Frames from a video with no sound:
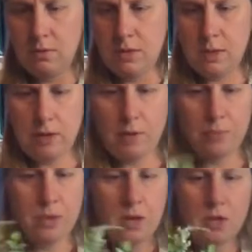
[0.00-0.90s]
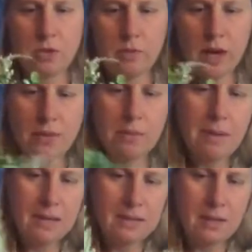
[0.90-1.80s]
There we go. So we got the
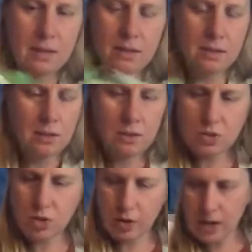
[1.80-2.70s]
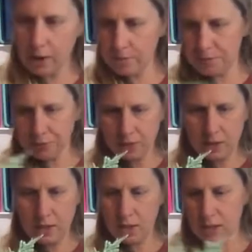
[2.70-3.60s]
basic started out.
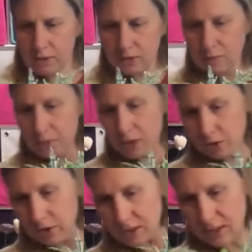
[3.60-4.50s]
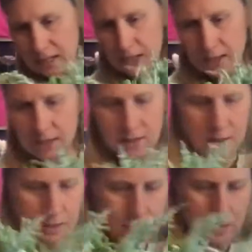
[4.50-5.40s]
Give it a spin. You can see.
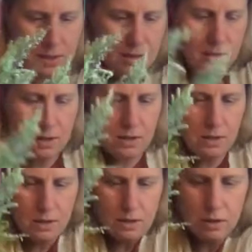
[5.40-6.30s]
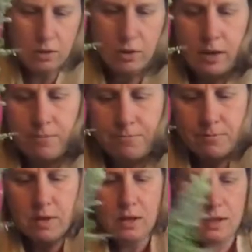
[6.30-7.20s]
That's okay.
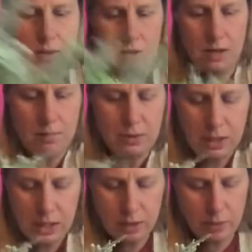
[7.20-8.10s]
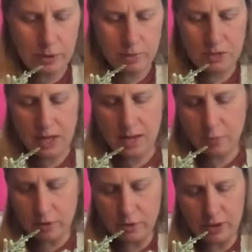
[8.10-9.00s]
Got plenty of room to add
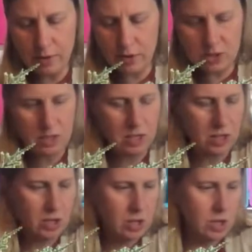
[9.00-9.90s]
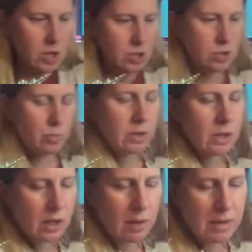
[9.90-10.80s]
more flowers. So we're going
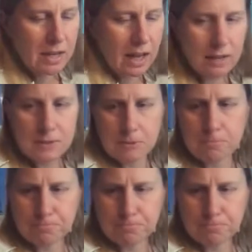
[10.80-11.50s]
to come in next